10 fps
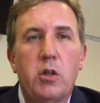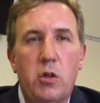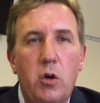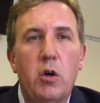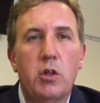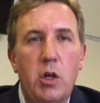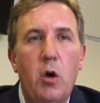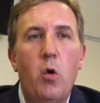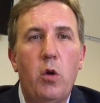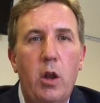took us
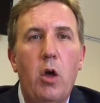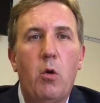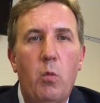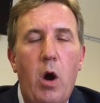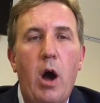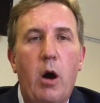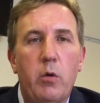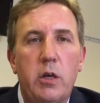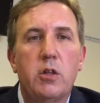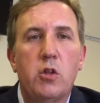all a long while,
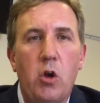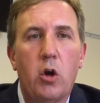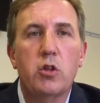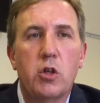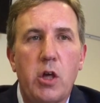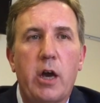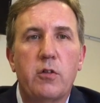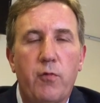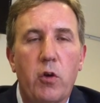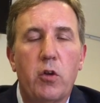is not to chase
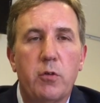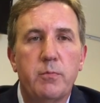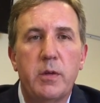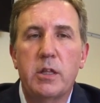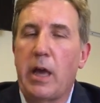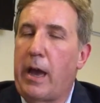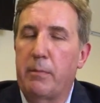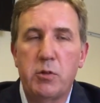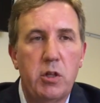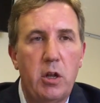volume. It's
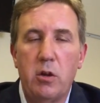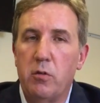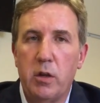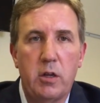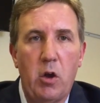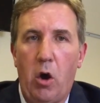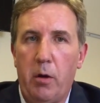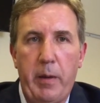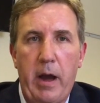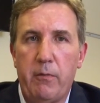absolutely not
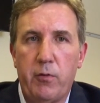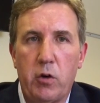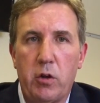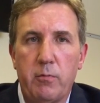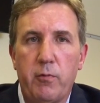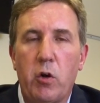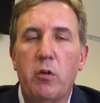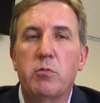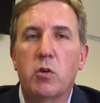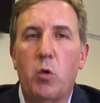about volume.
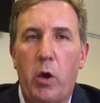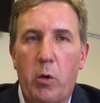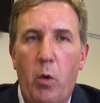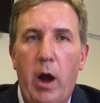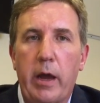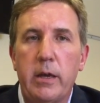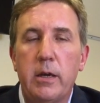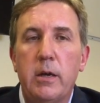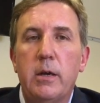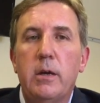Volume's a quick way
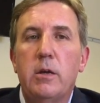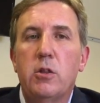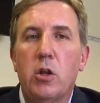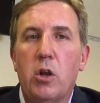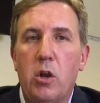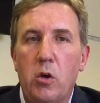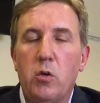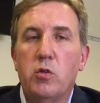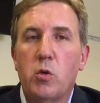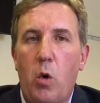to
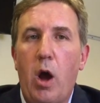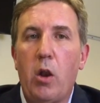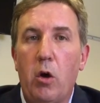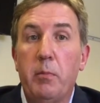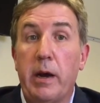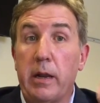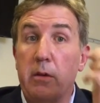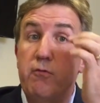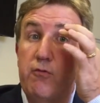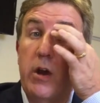lose quite a lot of
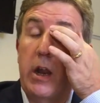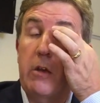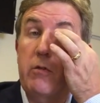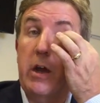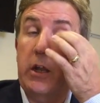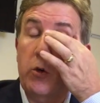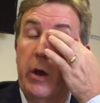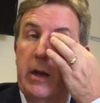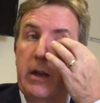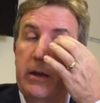money really, really
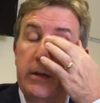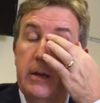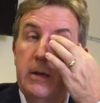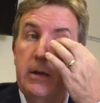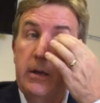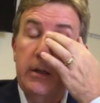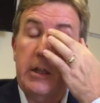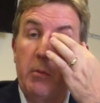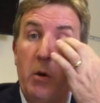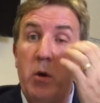quickly.
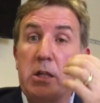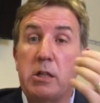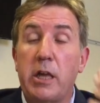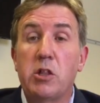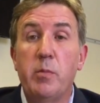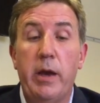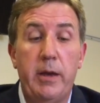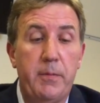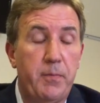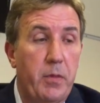Someone once said to
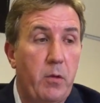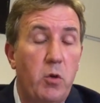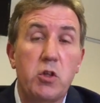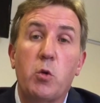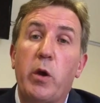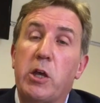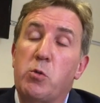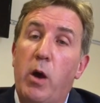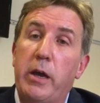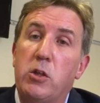me, what's the
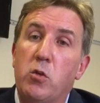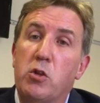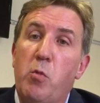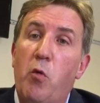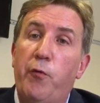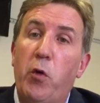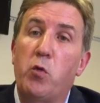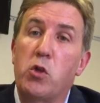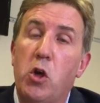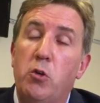quickest way to a small
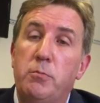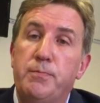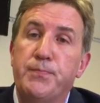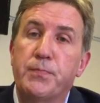fortune?